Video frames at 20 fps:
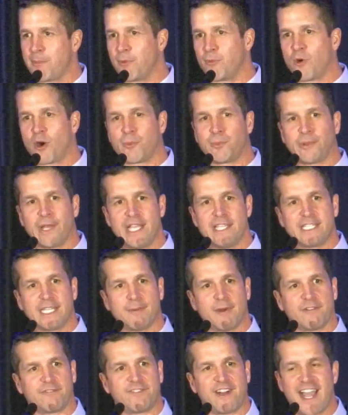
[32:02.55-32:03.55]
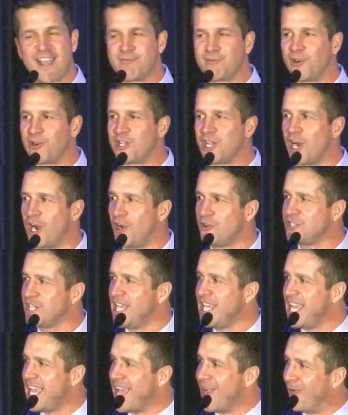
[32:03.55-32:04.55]
more plays, get about 5 more yards,
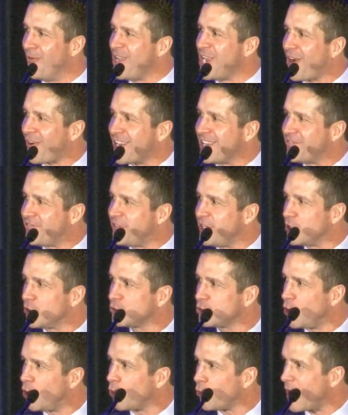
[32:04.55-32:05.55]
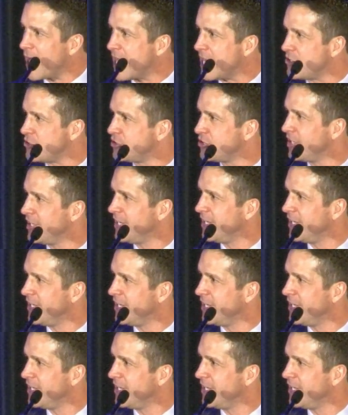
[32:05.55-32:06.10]
and we are in field goal range.